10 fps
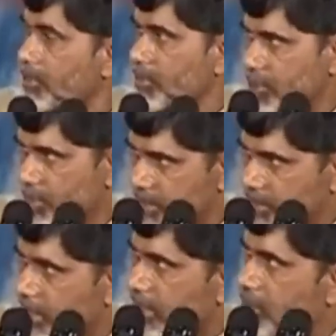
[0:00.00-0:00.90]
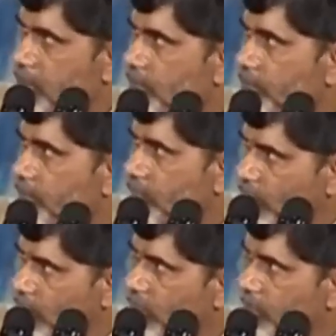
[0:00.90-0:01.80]
Mr. President,
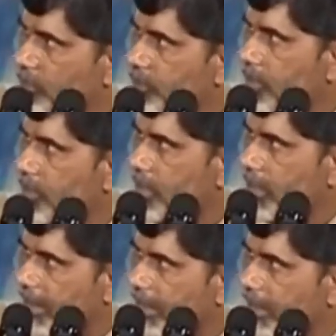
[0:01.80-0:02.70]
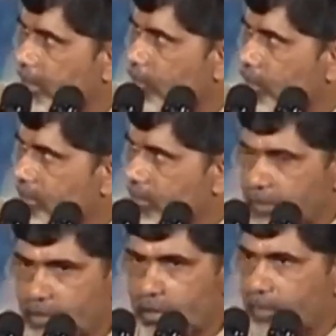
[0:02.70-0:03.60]
you know, linear models of
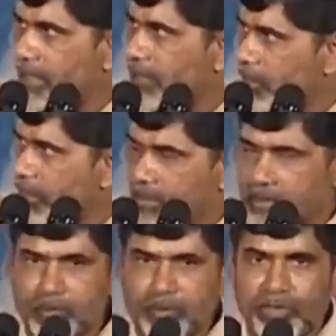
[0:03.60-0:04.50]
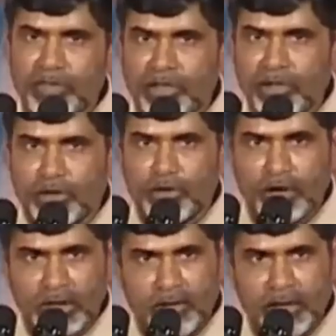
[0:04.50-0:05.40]
development have gone. You
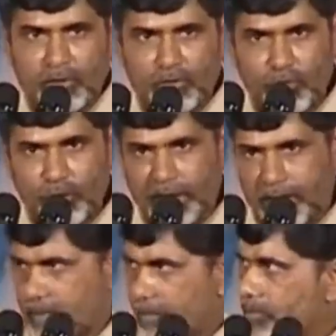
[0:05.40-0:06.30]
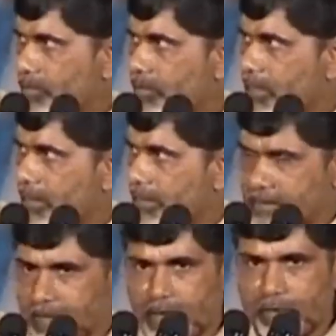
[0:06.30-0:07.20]
are given a new way, that
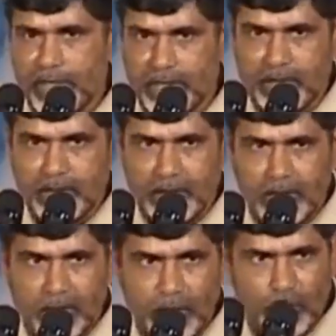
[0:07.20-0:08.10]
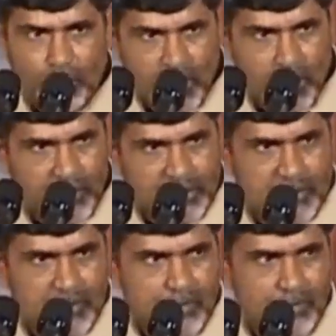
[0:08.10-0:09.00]
is third way. No
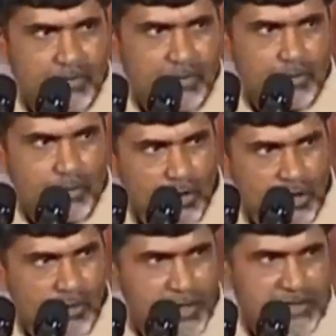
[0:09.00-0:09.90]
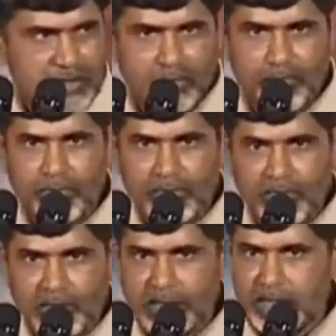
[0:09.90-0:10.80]
capitalism, no communism.
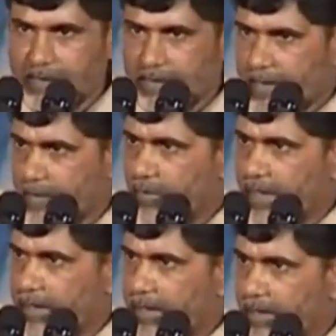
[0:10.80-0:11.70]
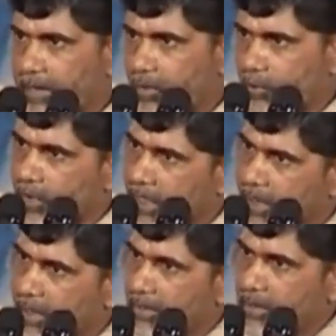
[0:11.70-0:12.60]
This is a third way
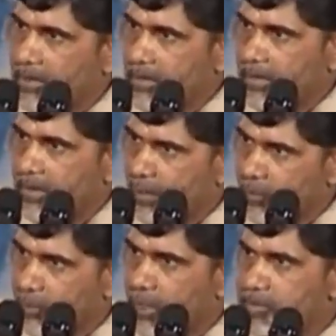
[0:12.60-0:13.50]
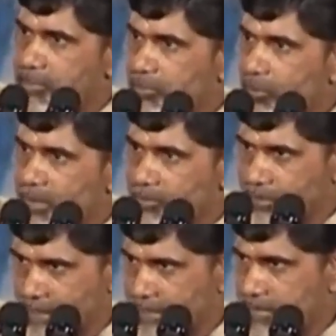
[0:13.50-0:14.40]
were reforms with human
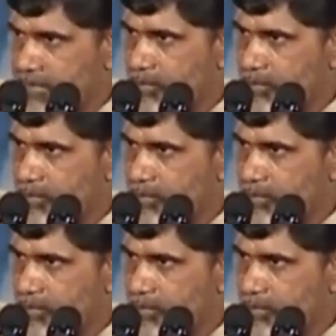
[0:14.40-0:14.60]
face.